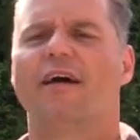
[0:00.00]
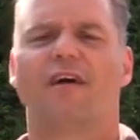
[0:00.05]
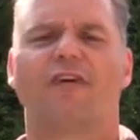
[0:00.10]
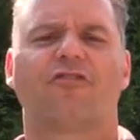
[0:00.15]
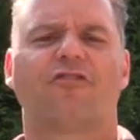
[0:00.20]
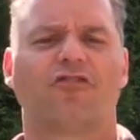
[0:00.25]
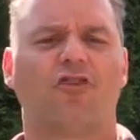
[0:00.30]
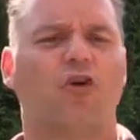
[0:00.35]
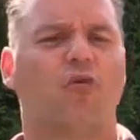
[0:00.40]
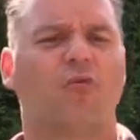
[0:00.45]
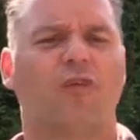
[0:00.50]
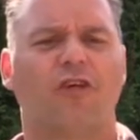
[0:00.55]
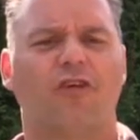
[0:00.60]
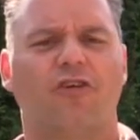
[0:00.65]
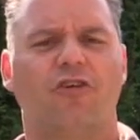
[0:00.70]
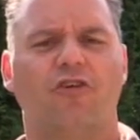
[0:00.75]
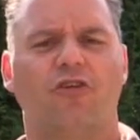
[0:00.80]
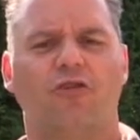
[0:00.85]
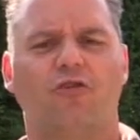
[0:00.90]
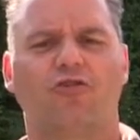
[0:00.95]
soap that
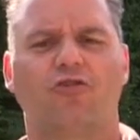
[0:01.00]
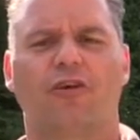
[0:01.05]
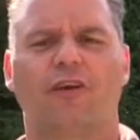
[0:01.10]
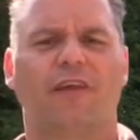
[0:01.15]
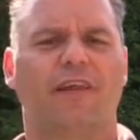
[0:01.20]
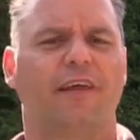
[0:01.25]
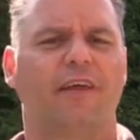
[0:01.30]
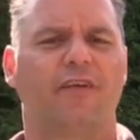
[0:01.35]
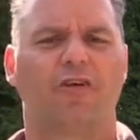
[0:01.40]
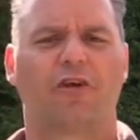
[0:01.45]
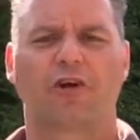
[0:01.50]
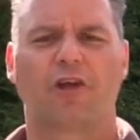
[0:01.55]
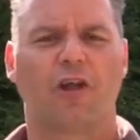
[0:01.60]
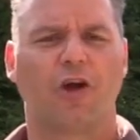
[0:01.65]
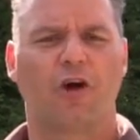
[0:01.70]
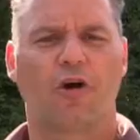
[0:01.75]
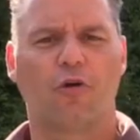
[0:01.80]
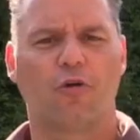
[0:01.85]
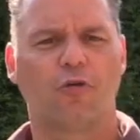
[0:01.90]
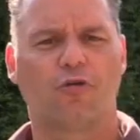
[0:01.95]
you use to clean your
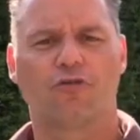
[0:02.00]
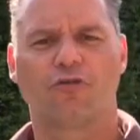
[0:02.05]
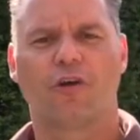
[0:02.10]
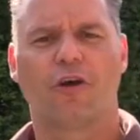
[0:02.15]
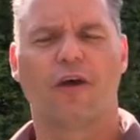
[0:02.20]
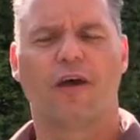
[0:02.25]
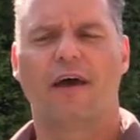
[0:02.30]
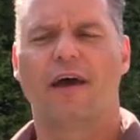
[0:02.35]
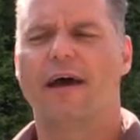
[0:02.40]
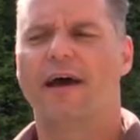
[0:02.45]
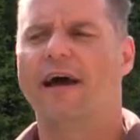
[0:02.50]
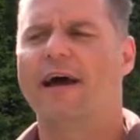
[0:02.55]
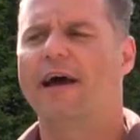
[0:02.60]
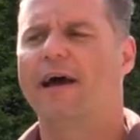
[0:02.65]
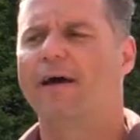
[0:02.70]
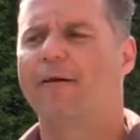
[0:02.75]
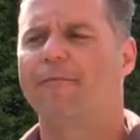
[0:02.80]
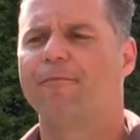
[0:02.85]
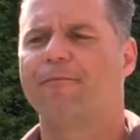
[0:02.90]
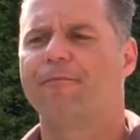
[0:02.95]
clothes,
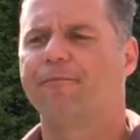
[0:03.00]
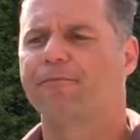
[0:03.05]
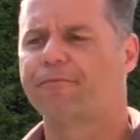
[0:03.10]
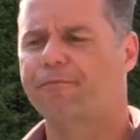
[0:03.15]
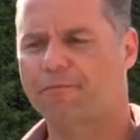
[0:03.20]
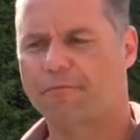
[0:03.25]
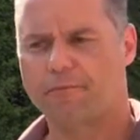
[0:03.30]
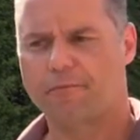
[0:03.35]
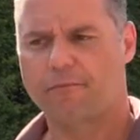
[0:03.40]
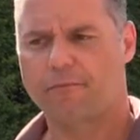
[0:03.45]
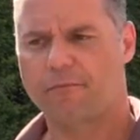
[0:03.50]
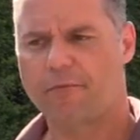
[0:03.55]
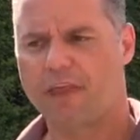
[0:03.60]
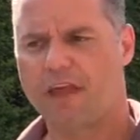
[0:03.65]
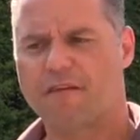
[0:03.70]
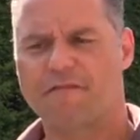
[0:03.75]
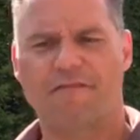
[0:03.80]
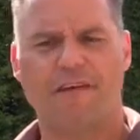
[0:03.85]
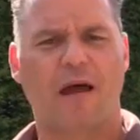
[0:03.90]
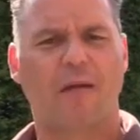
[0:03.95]

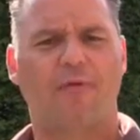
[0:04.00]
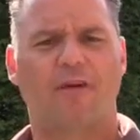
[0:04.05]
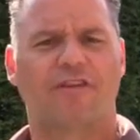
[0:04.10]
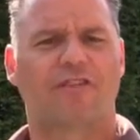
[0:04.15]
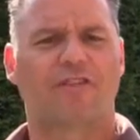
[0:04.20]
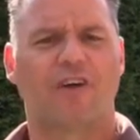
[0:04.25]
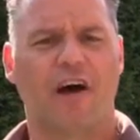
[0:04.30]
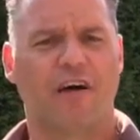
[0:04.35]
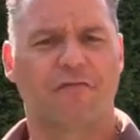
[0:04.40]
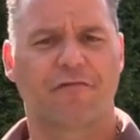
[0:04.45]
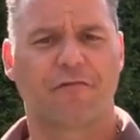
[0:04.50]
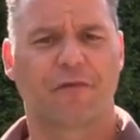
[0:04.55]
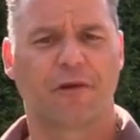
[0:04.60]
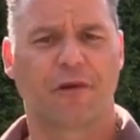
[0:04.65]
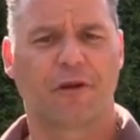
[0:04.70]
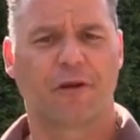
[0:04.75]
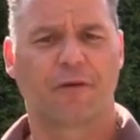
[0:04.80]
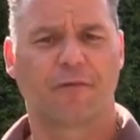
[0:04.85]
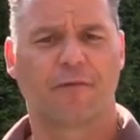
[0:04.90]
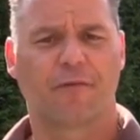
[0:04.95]
fabric
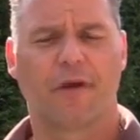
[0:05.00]
softener,